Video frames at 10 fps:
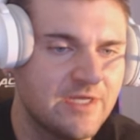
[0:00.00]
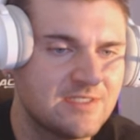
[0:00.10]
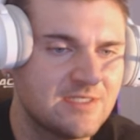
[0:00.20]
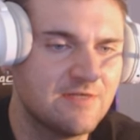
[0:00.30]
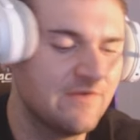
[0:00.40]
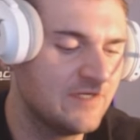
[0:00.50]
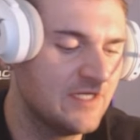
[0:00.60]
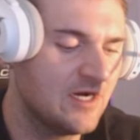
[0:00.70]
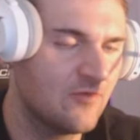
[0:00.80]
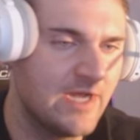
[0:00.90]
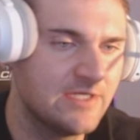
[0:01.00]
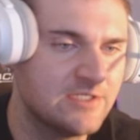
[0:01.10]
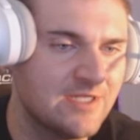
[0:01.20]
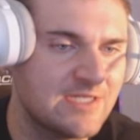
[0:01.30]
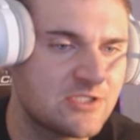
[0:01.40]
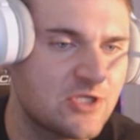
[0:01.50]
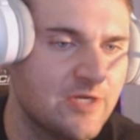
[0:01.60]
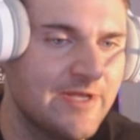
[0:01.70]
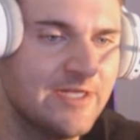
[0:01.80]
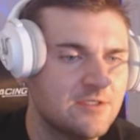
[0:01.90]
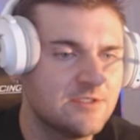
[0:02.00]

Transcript: get to the $50 range in the last 30 minutes.